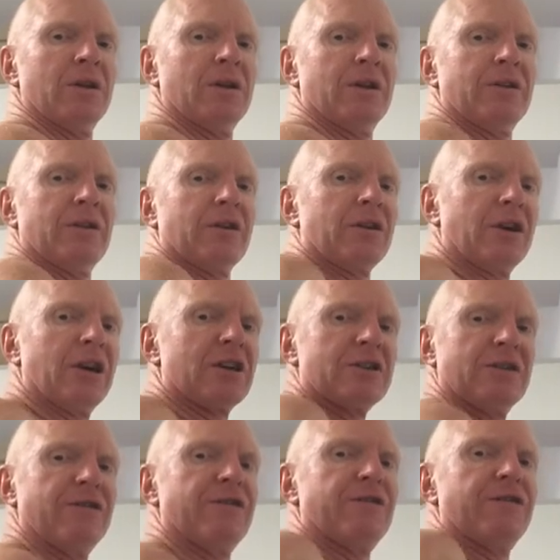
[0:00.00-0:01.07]
and so I can
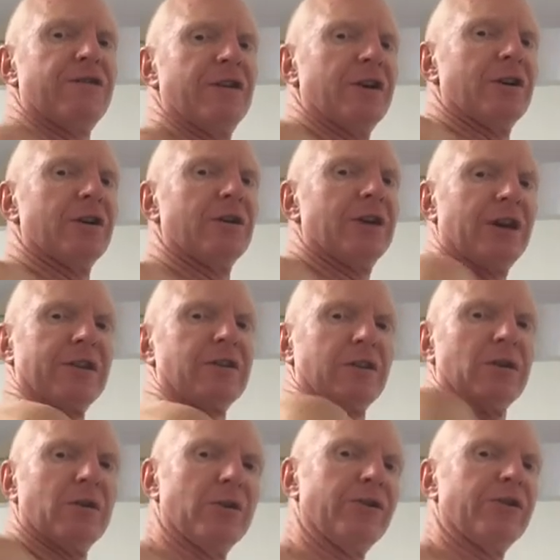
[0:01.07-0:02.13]
actually feel that's
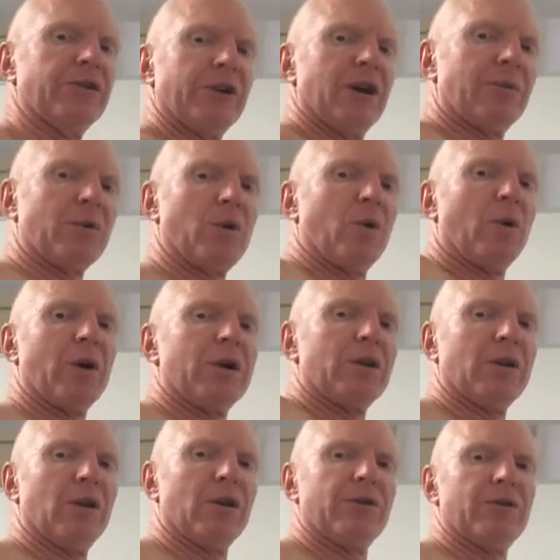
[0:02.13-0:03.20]
loosened up quite a
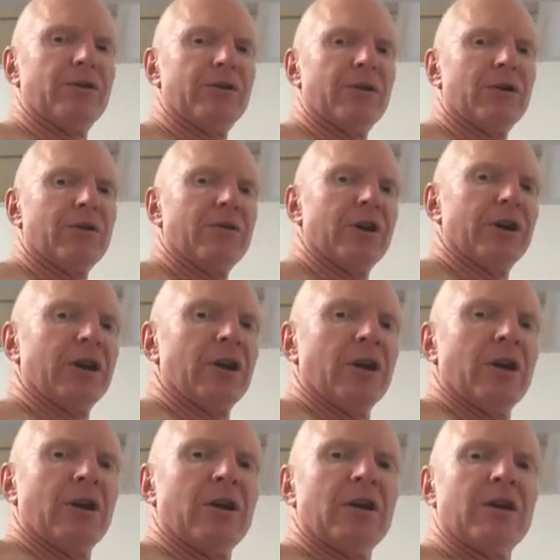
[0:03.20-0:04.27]
lot through there already.
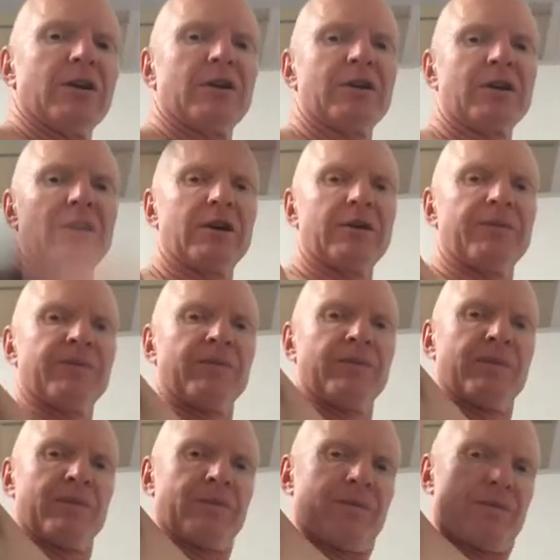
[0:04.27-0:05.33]
Okay,
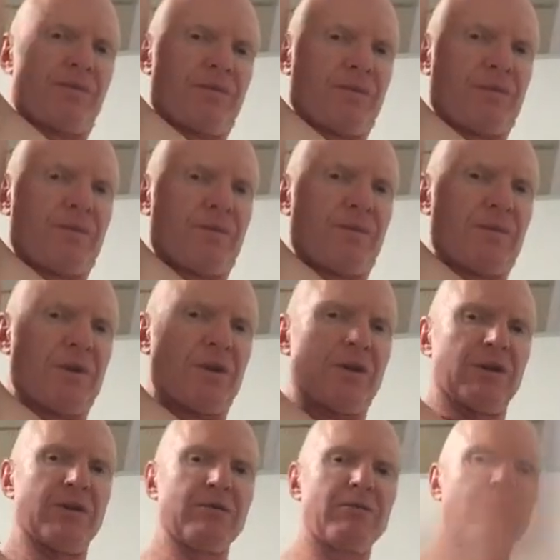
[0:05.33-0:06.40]
and
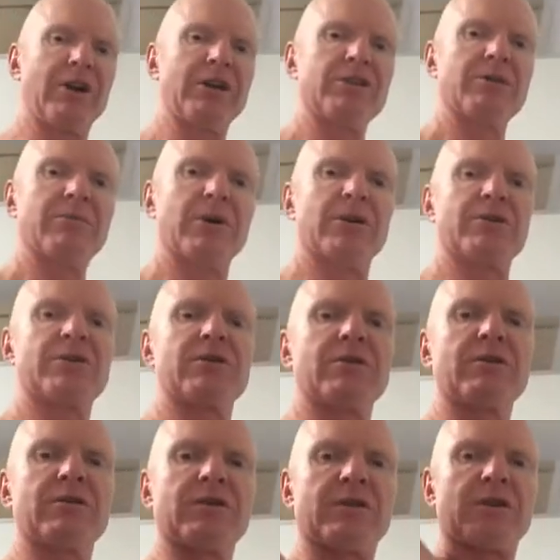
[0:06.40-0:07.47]
then the range of motion,
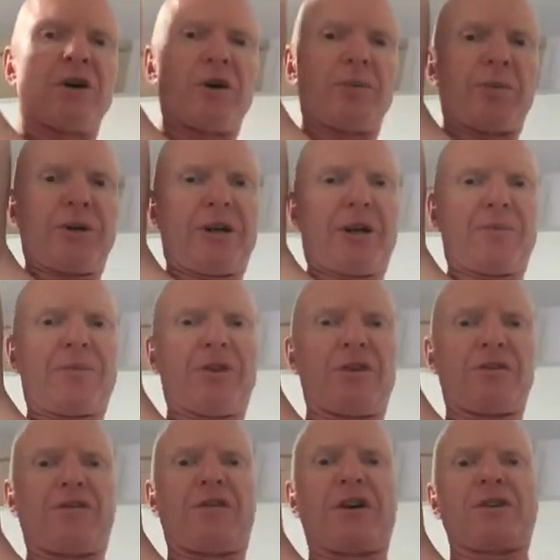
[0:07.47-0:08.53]
just opening up
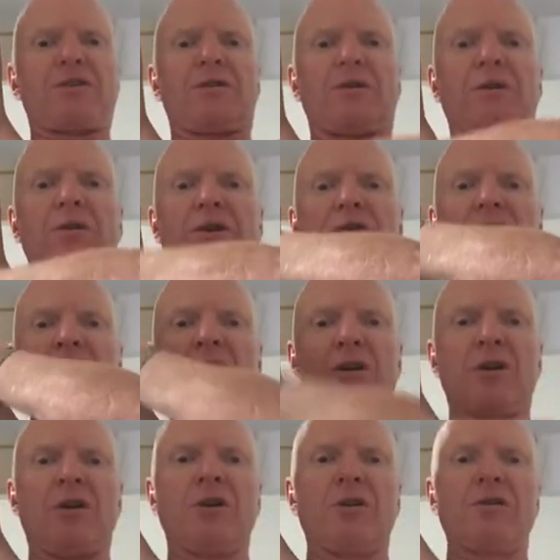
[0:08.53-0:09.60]
those fascial lines
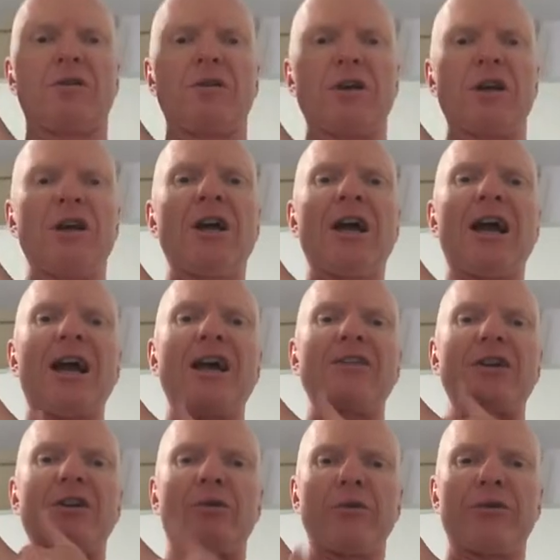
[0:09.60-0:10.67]
through there,
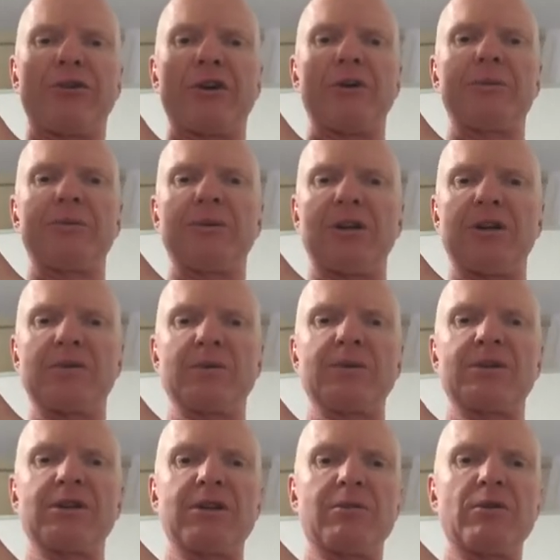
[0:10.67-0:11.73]
and then also, as we
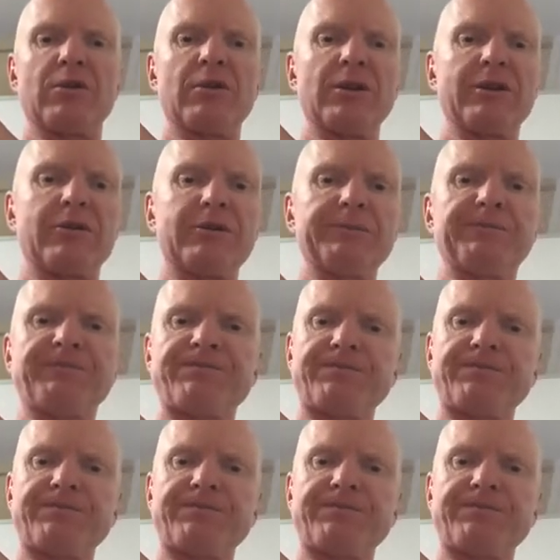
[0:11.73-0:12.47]
said earlier on,